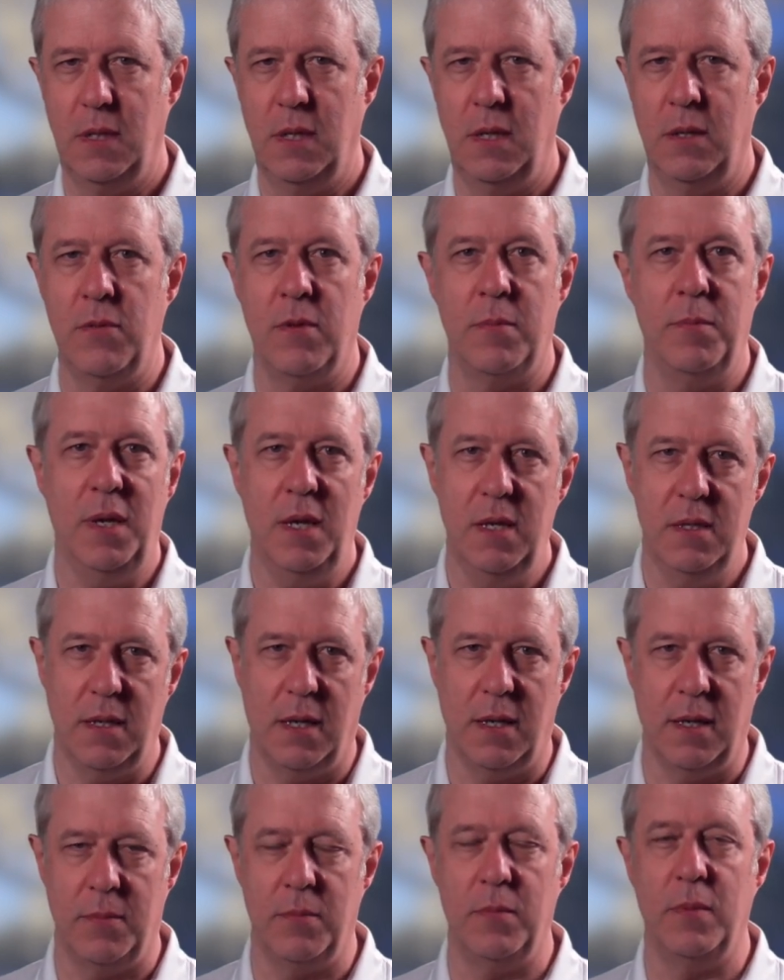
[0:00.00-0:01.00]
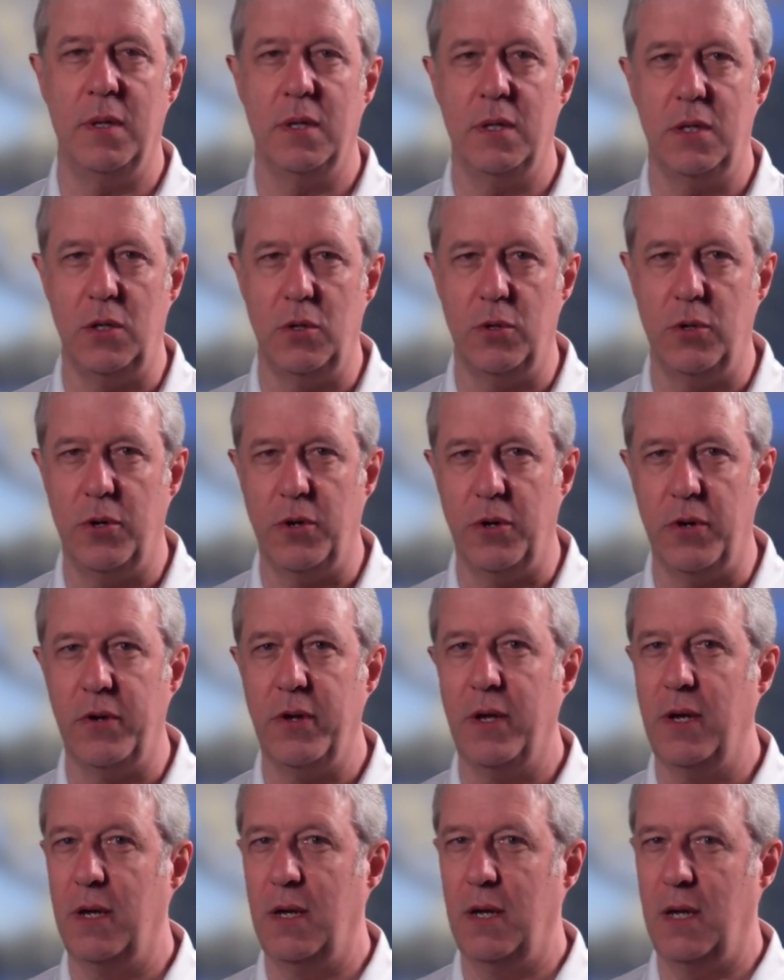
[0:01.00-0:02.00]
In the meantime, you heard
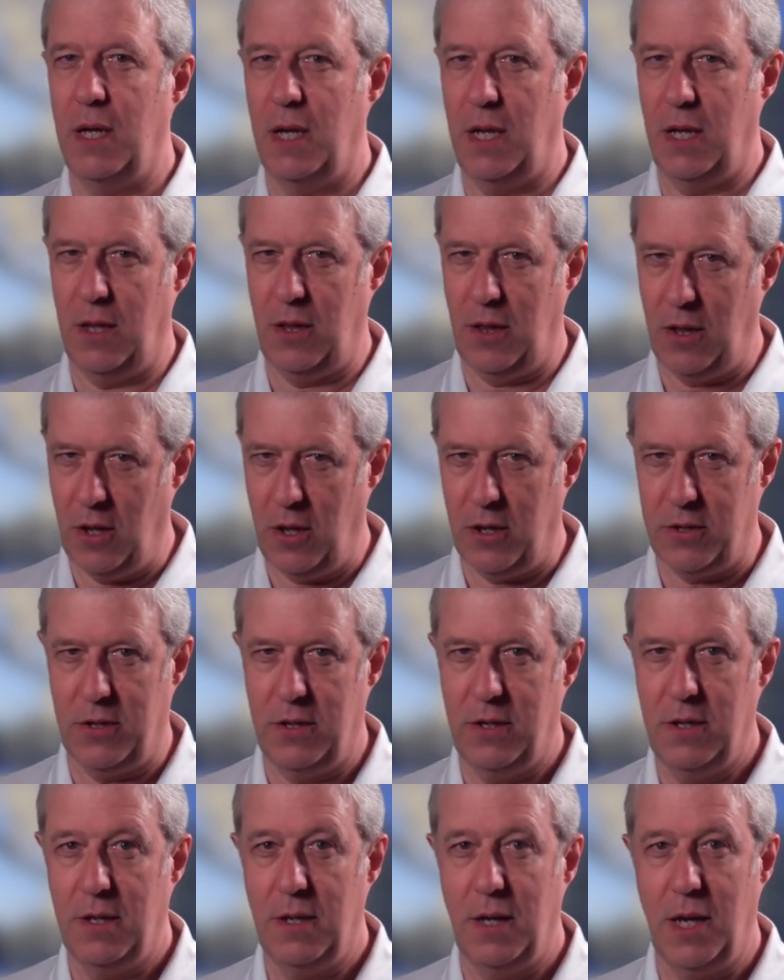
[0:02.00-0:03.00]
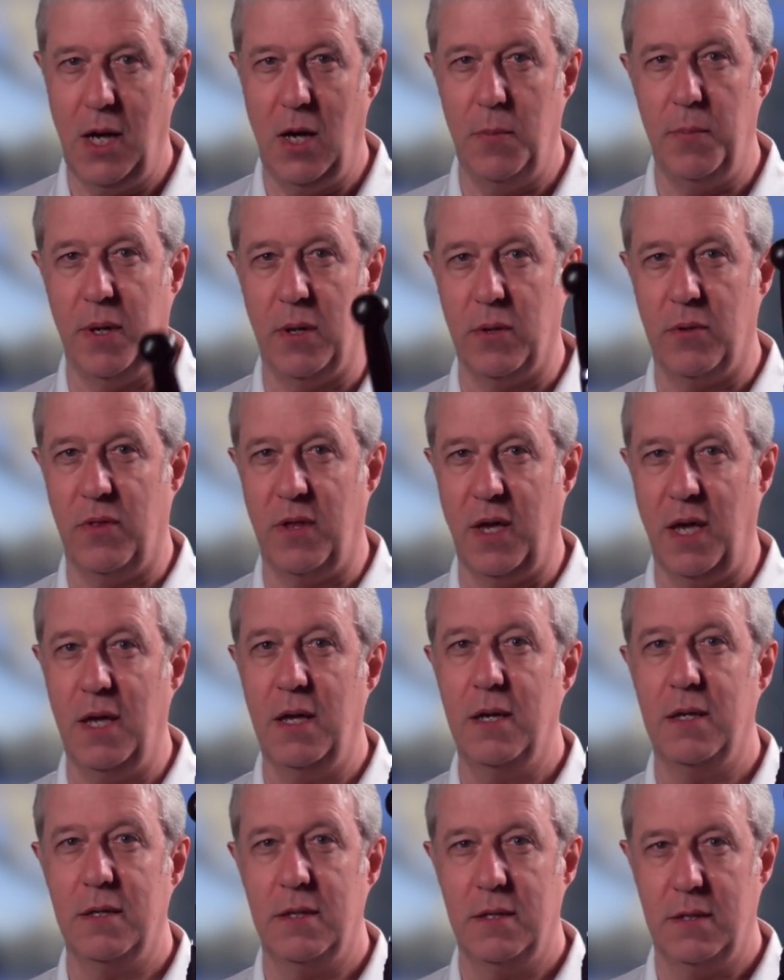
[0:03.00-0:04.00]
a lot about the
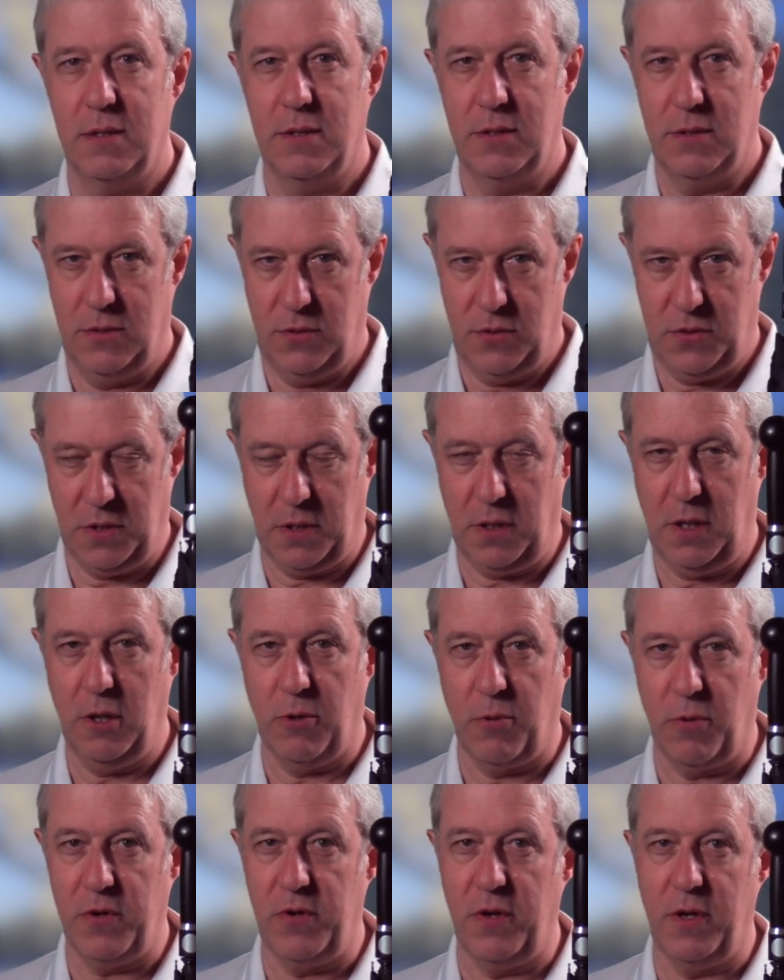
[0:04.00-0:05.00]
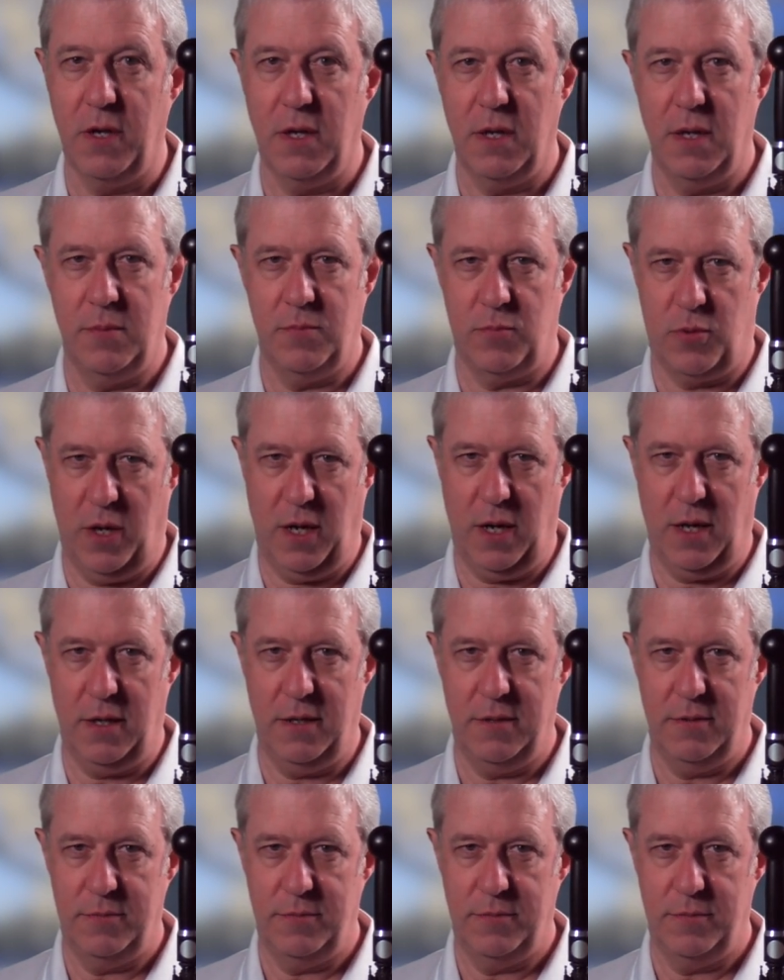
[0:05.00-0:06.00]
security
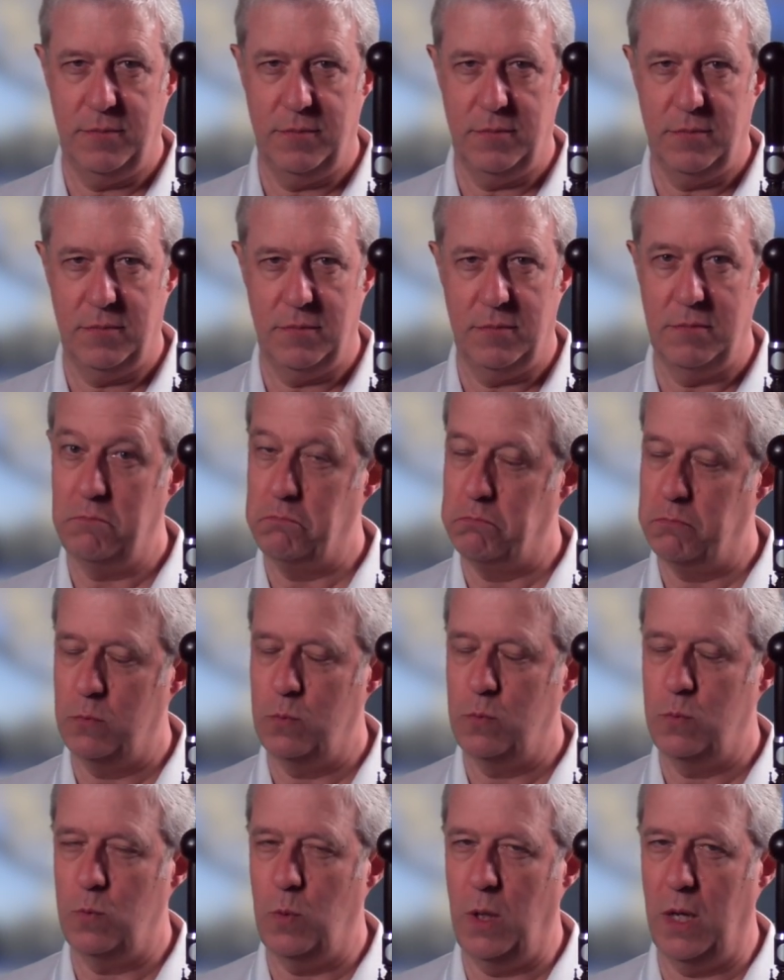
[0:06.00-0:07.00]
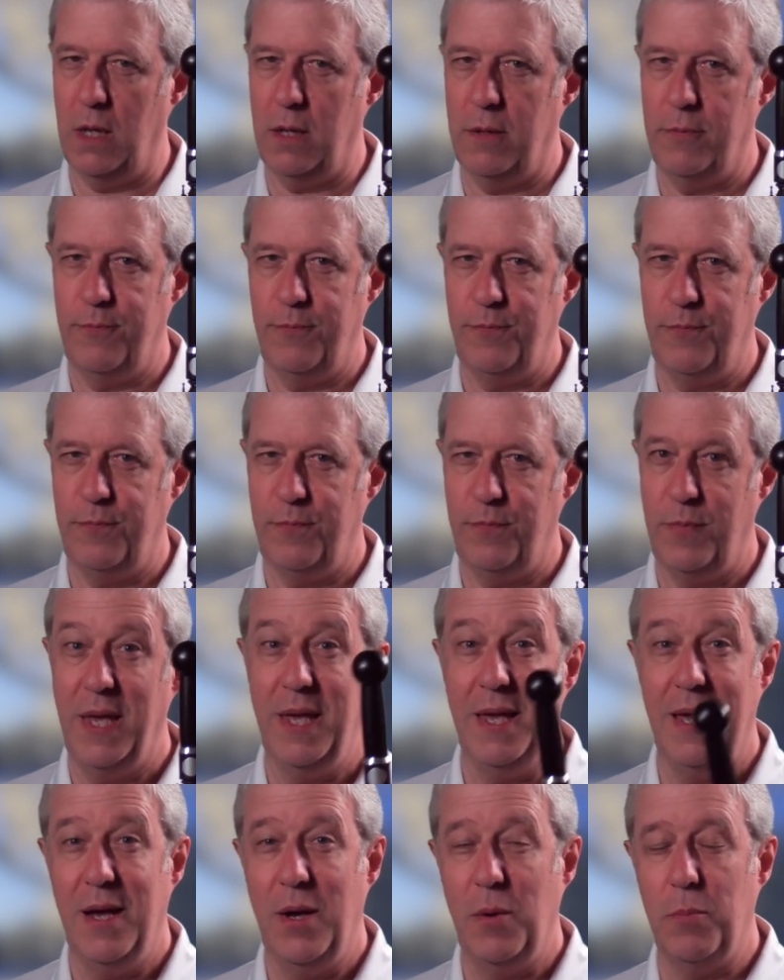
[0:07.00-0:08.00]
umbrella. Well,
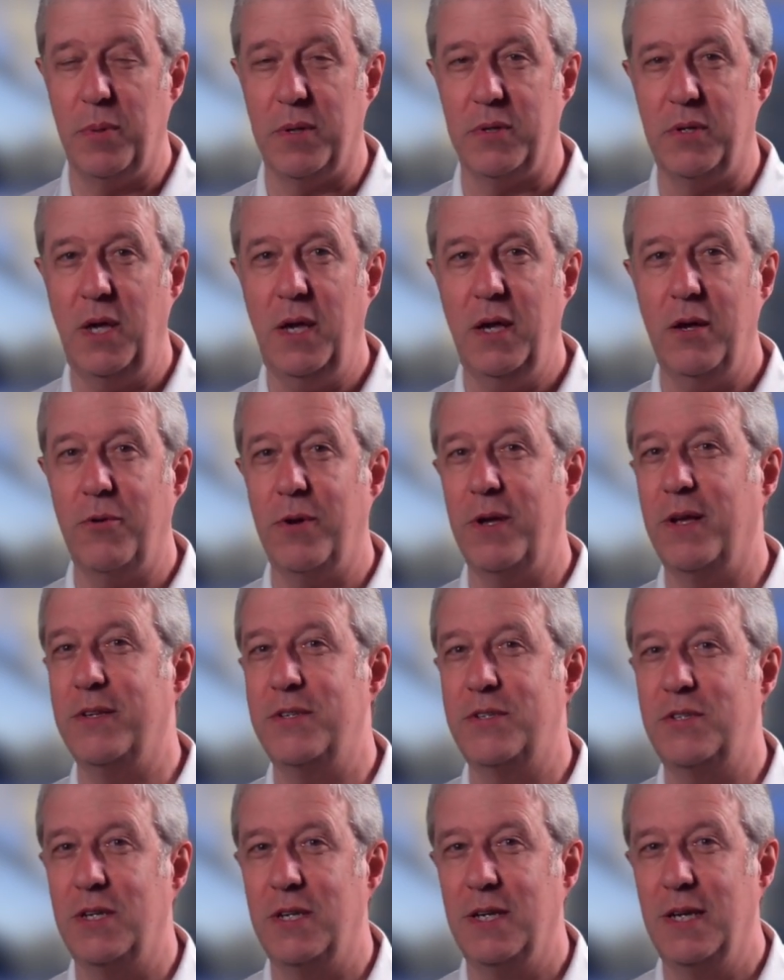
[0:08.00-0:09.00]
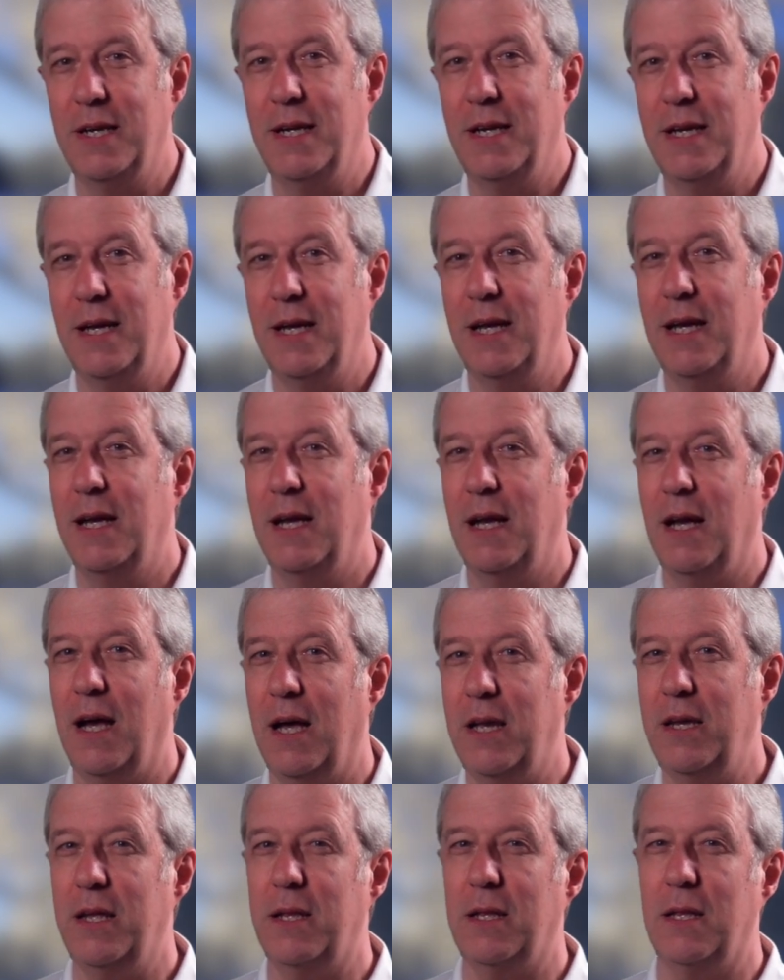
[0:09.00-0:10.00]
but here is
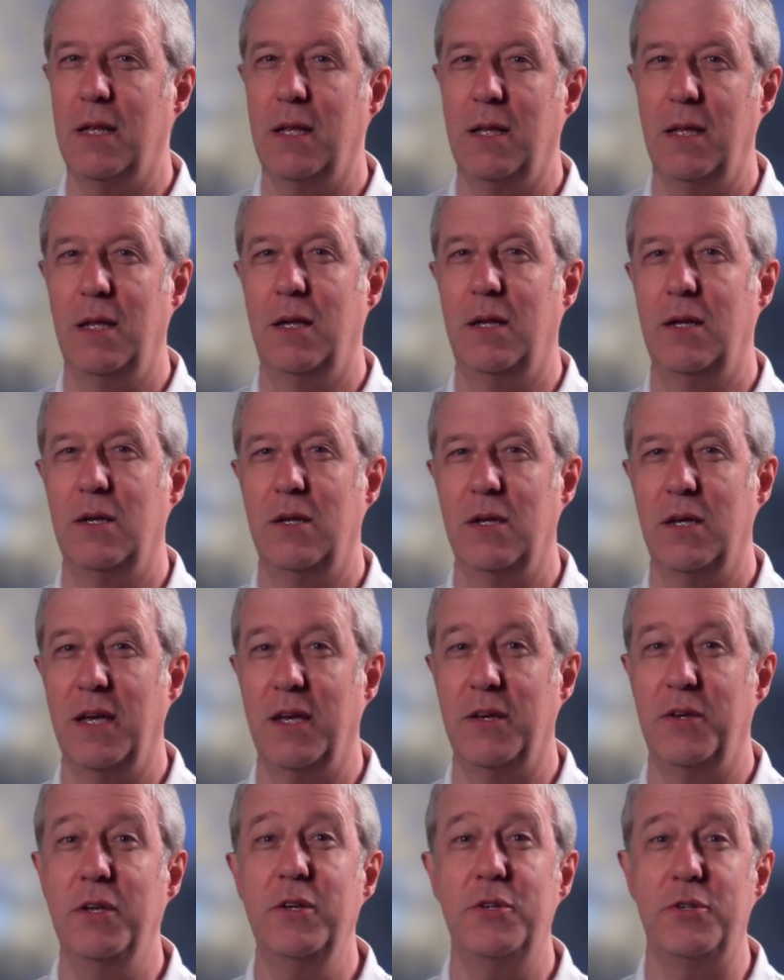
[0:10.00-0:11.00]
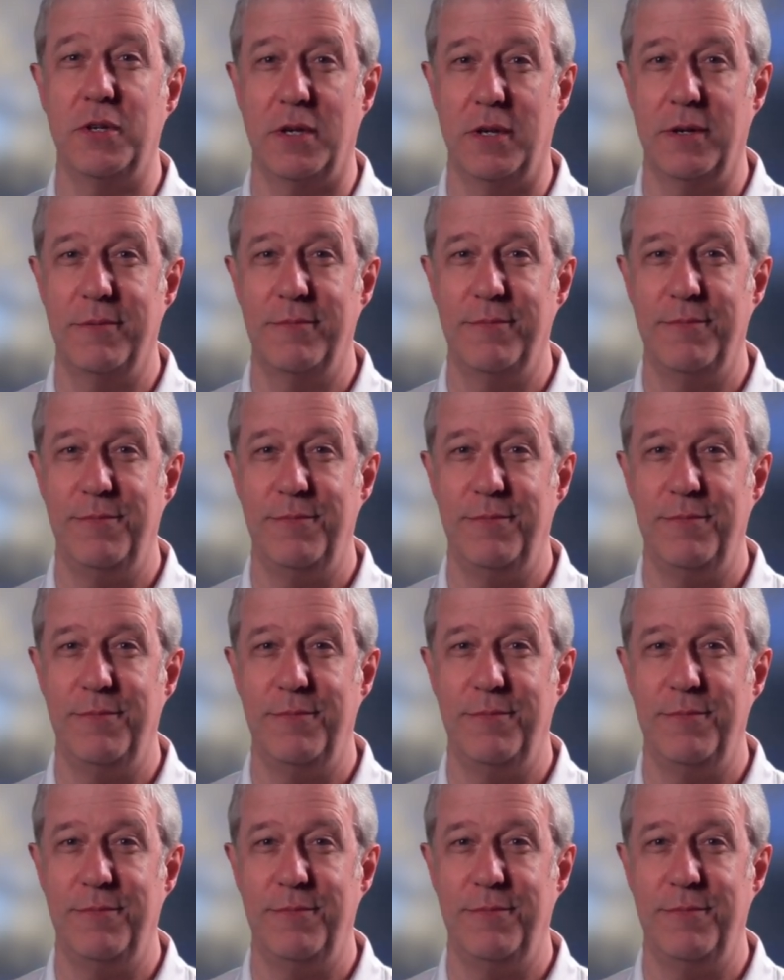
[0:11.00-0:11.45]
a little addition.